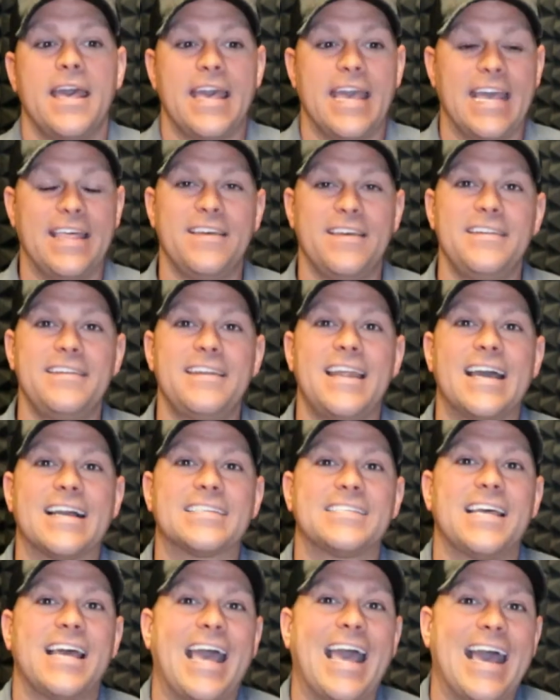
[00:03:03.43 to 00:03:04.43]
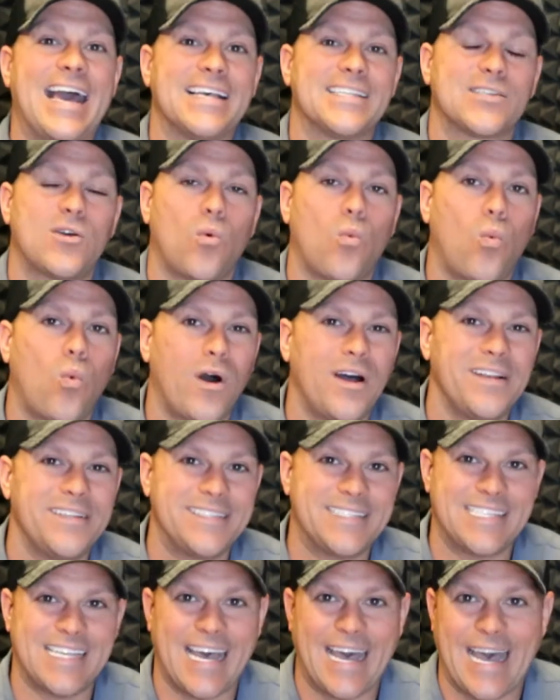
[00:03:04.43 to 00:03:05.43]
And then next, ask
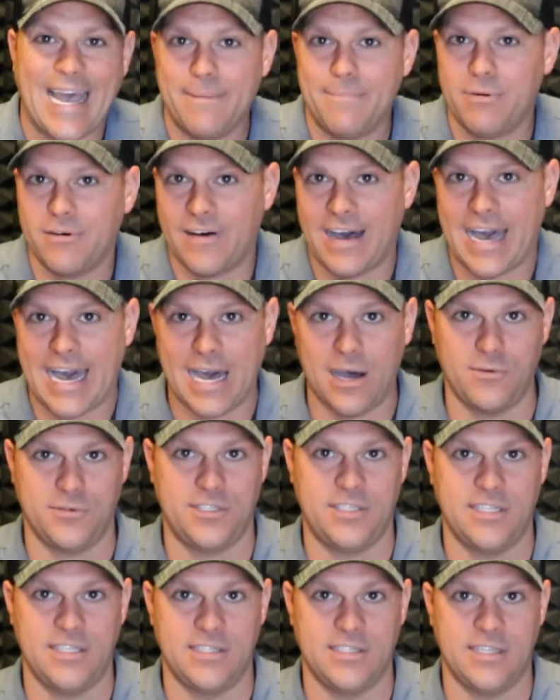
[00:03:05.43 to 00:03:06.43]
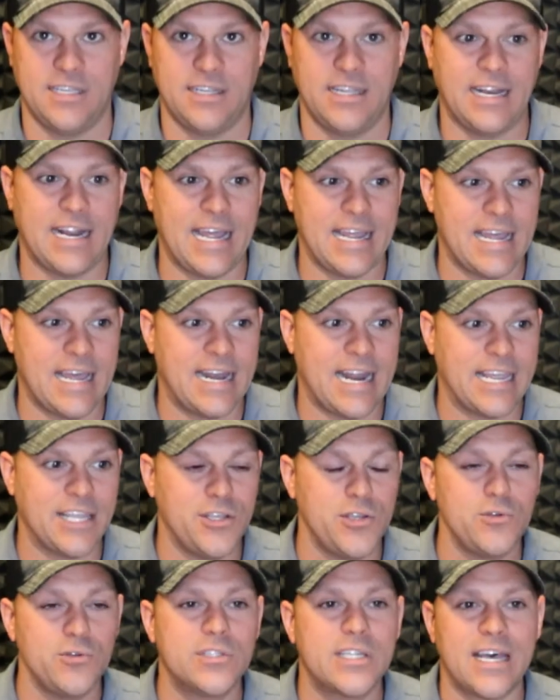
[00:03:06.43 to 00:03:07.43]
what type of house is it? And I and I
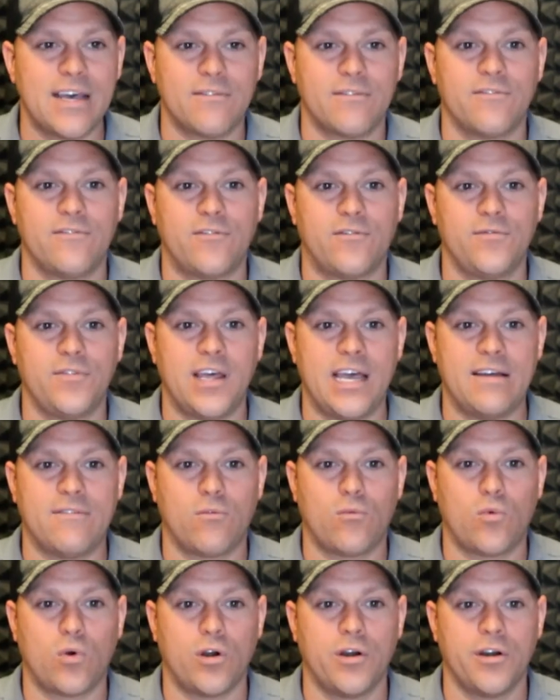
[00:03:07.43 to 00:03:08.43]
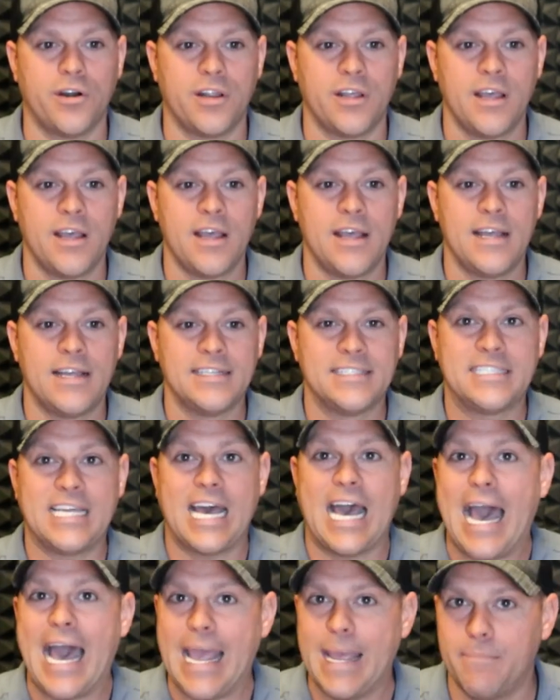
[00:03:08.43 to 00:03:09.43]
use that that word
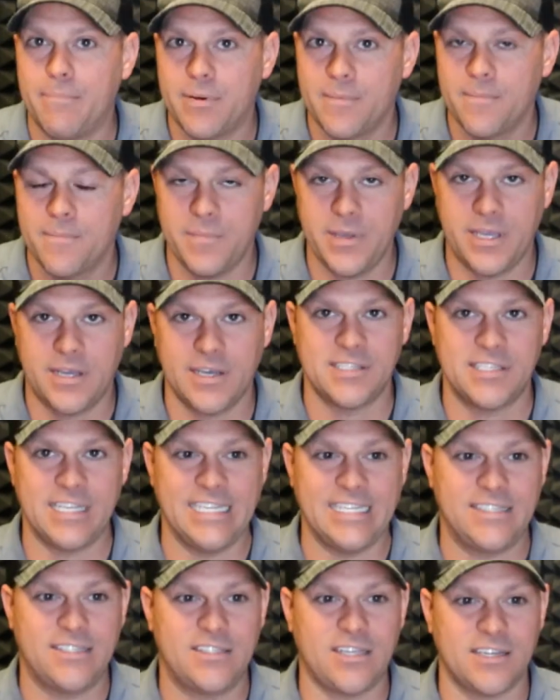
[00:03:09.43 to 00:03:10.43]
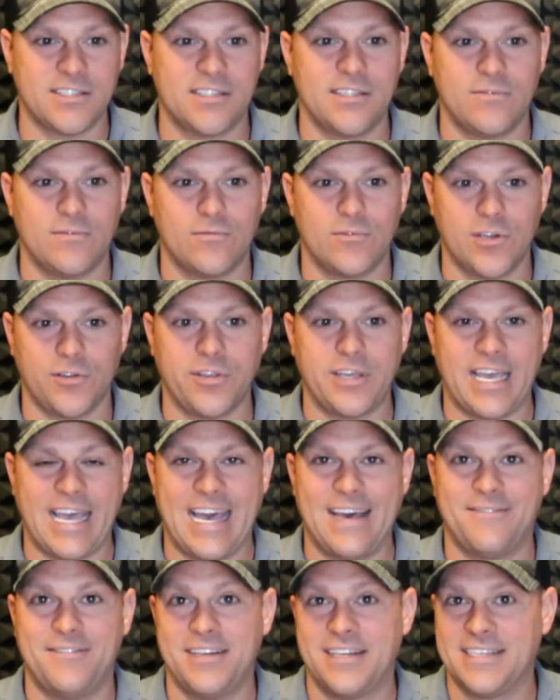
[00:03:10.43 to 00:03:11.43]
type because it doesn't really
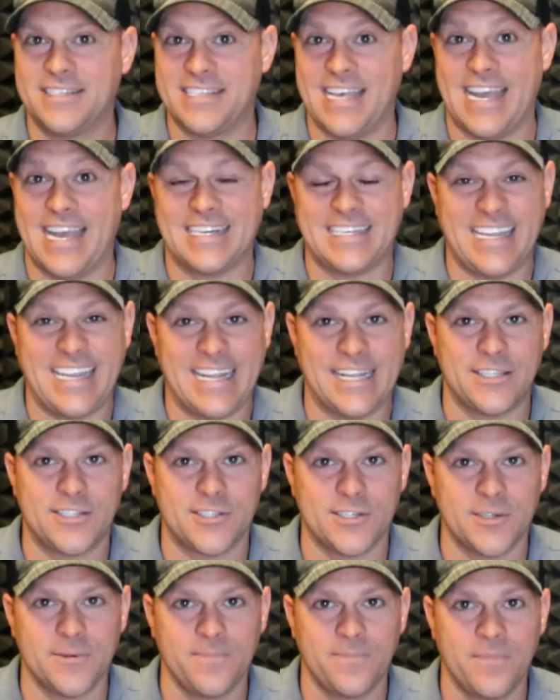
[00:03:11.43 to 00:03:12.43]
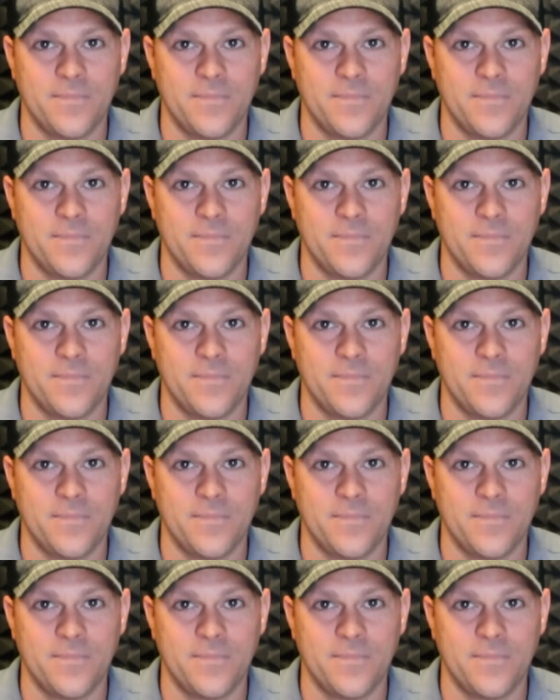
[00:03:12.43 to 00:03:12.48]
have an exact answer.